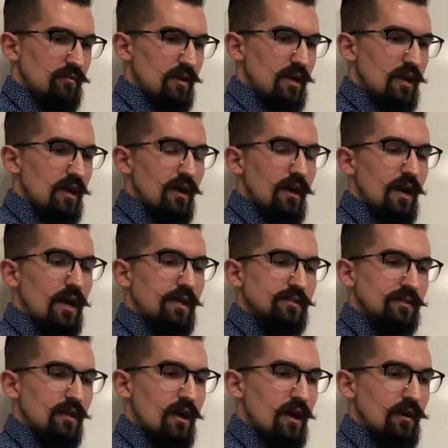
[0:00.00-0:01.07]
A I has
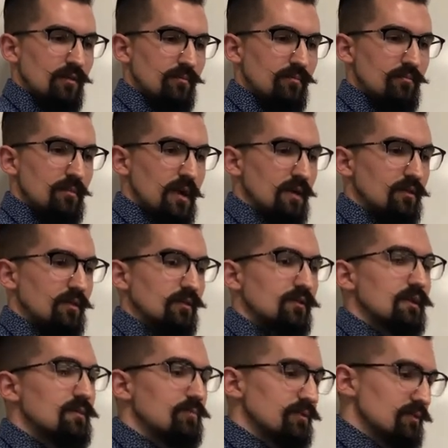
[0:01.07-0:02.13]
not made the
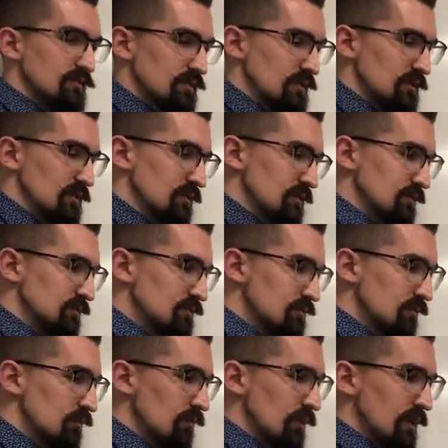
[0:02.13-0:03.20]
leap
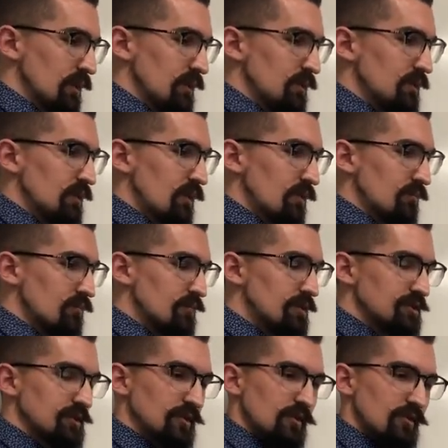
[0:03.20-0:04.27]
to uh, uh,
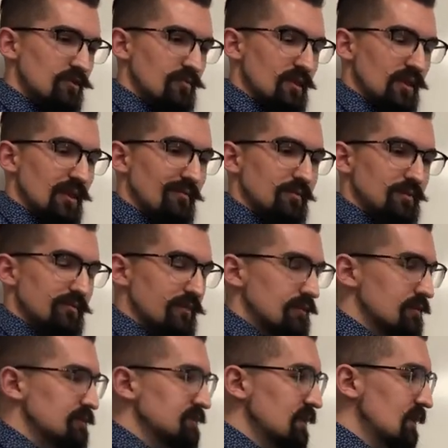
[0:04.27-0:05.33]
reaching human levels of
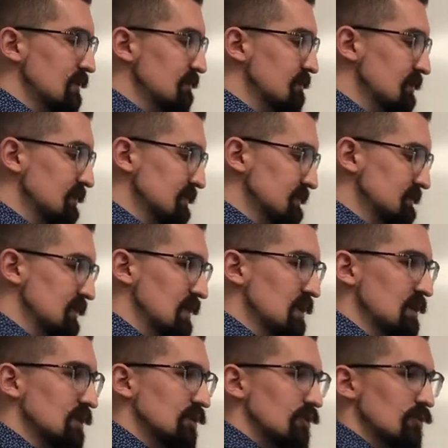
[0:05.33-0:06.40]
understanding, because
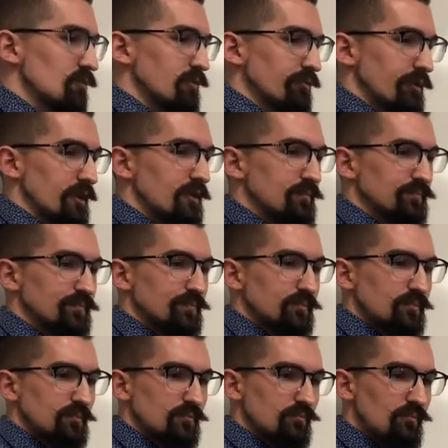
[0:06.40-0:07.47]
currently
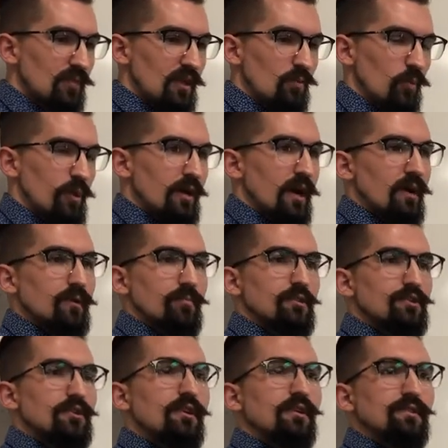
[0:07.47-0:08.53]
we got
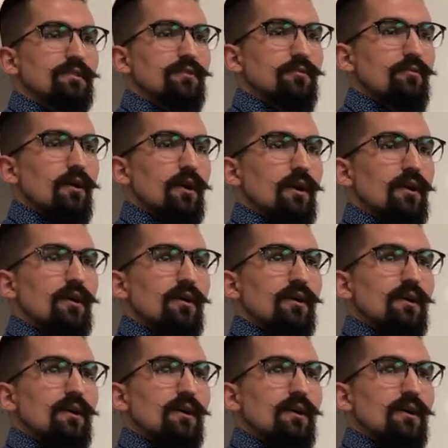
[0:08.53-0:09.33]
machines to uh,